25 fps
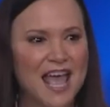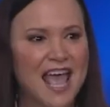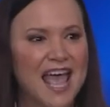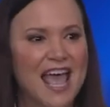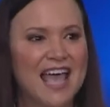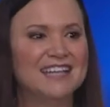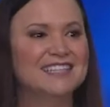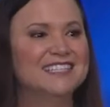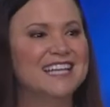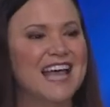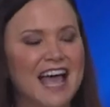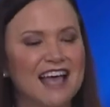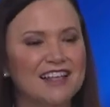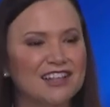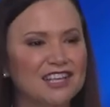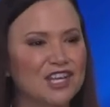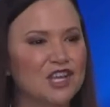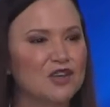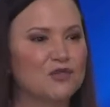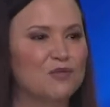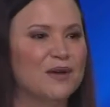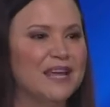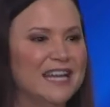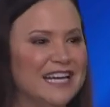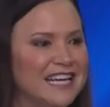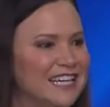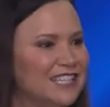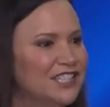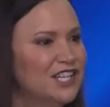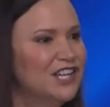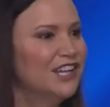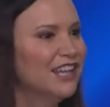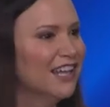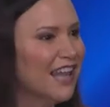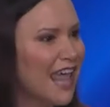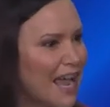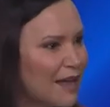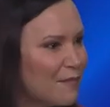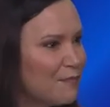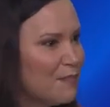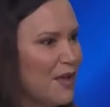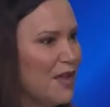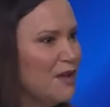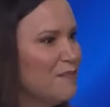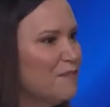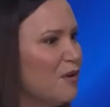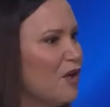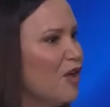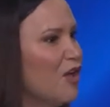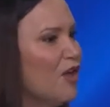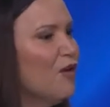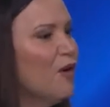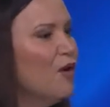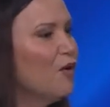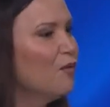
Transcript: and telling you we need to elect people